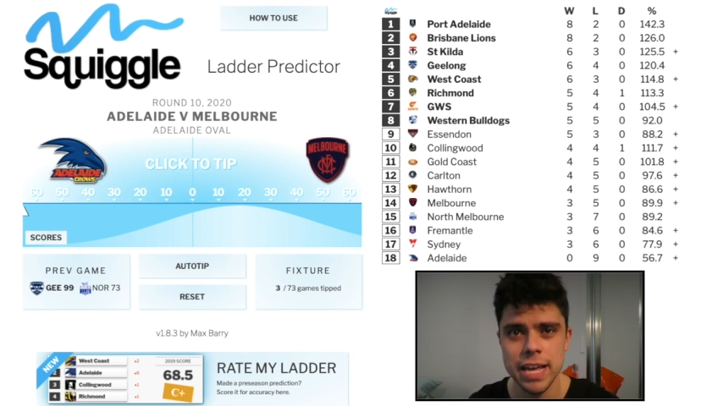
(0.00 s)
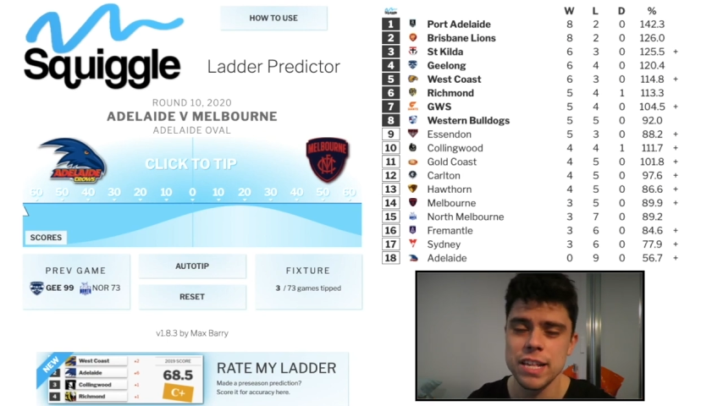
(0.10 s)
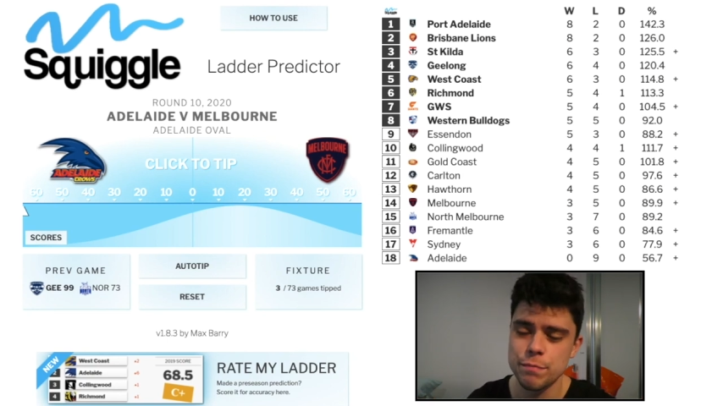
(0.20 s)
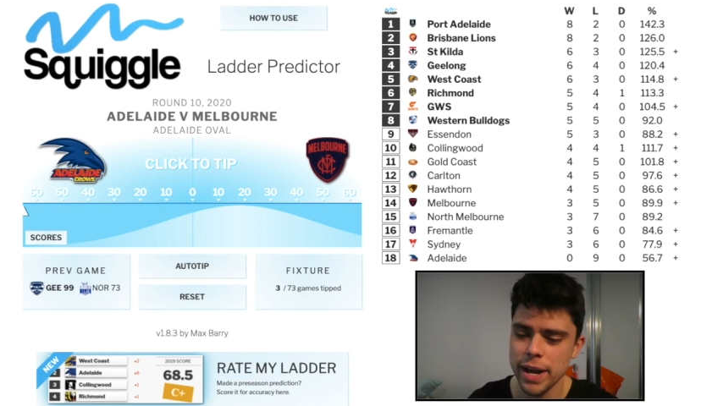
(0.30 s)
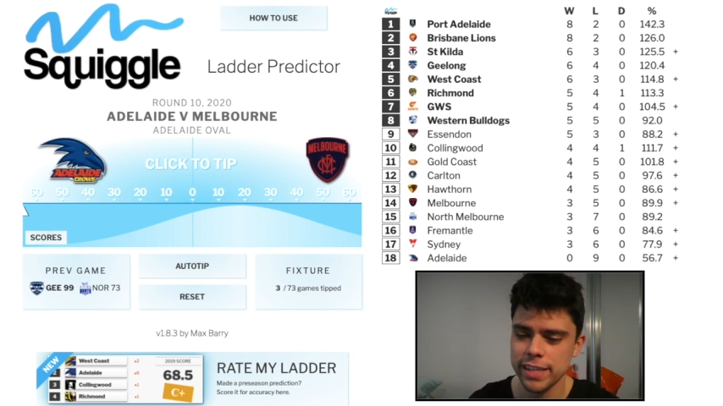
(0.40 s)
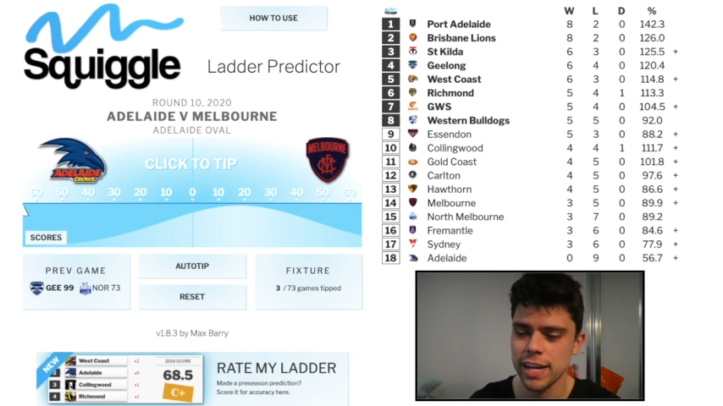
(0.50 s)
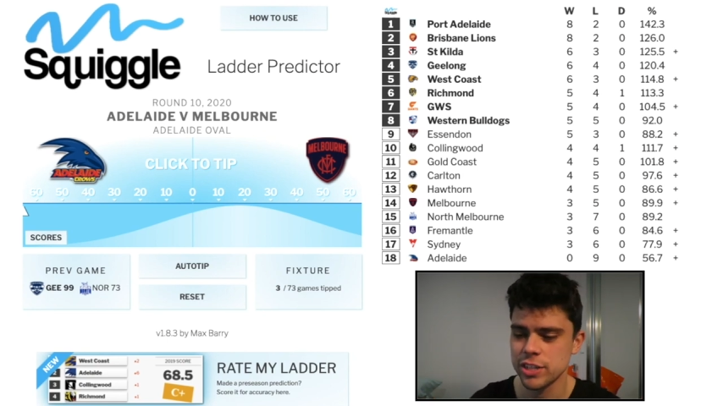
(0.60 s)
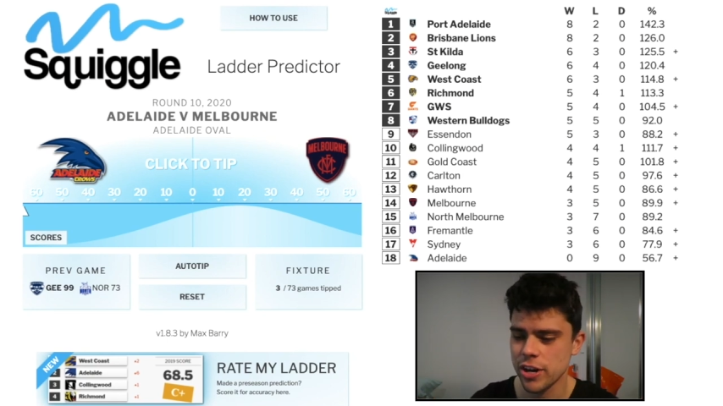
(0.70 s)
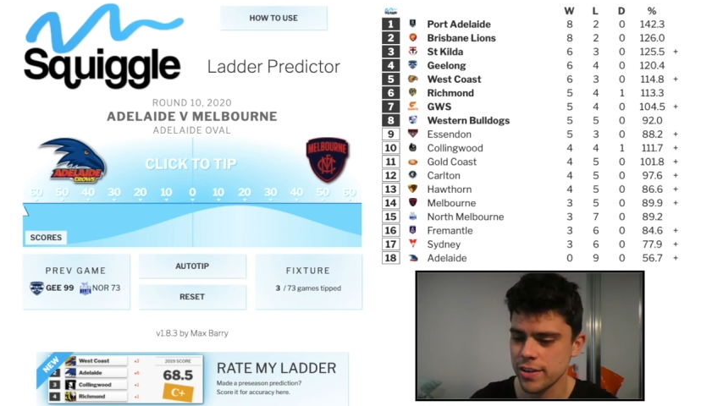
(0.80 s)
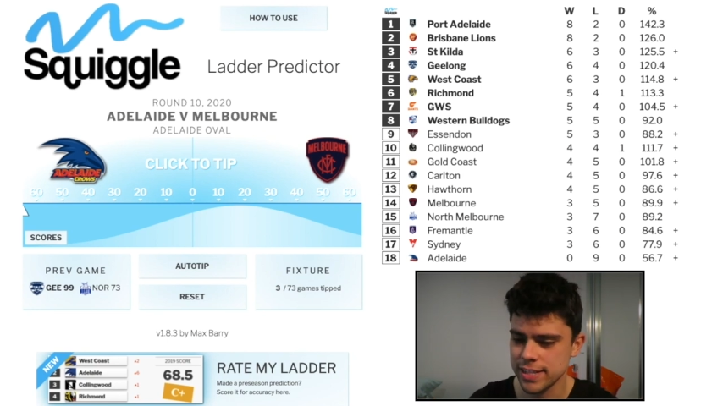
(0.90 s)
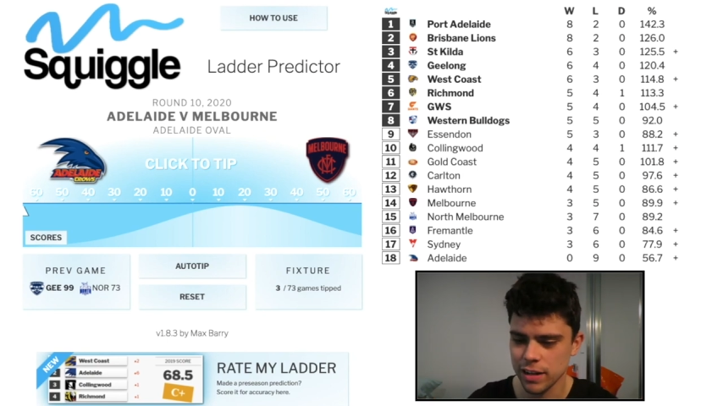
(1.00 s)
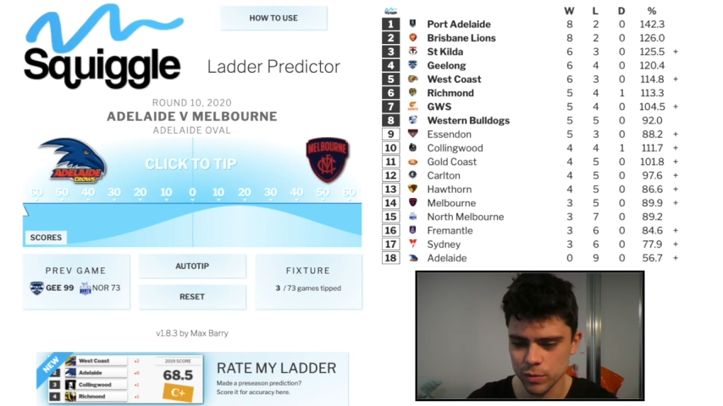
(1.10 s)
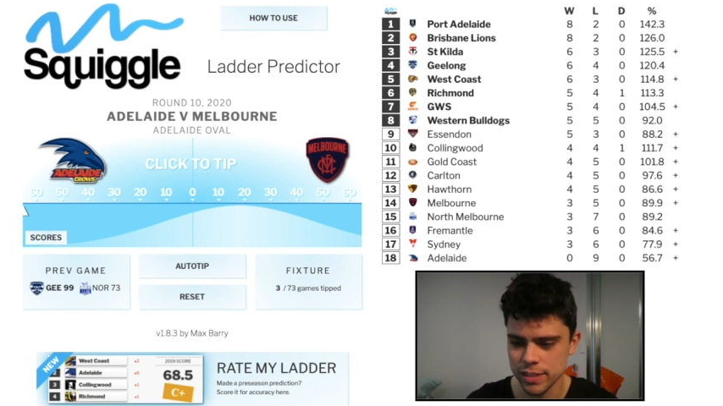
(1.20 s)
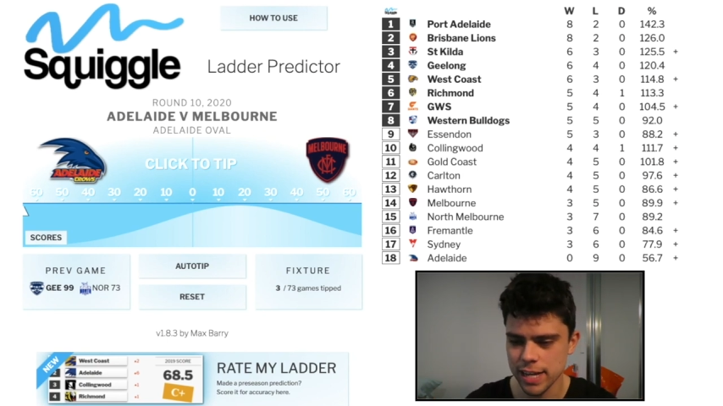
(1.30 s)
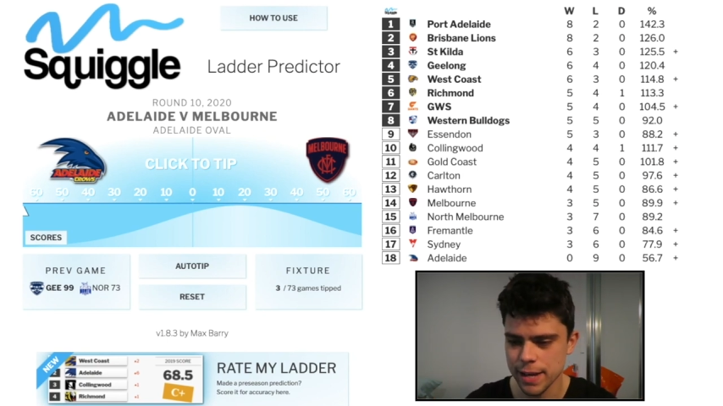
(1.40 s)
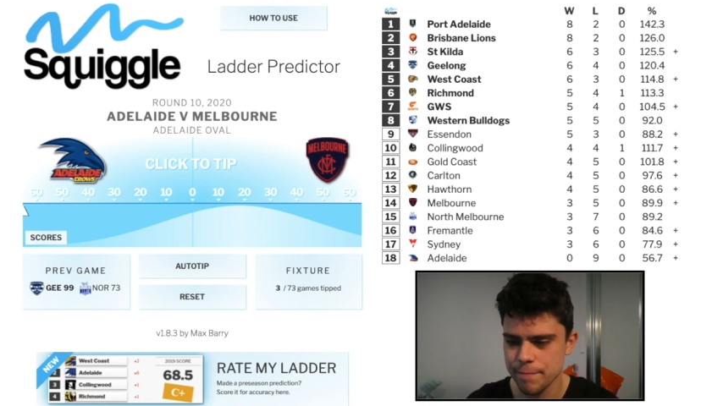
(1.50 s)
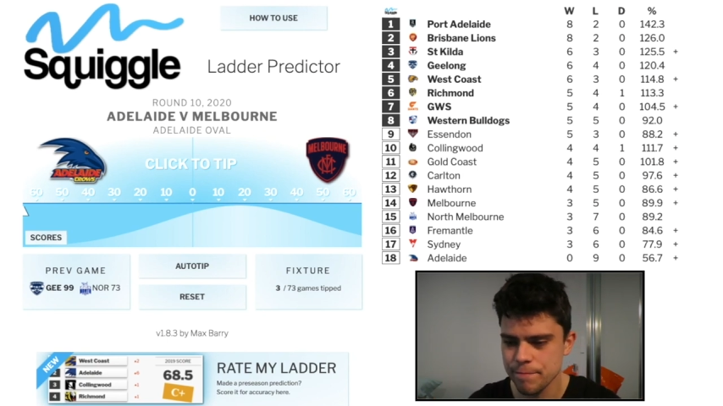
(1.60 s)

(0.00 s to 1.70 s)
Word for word: as Backyard Charizard would say.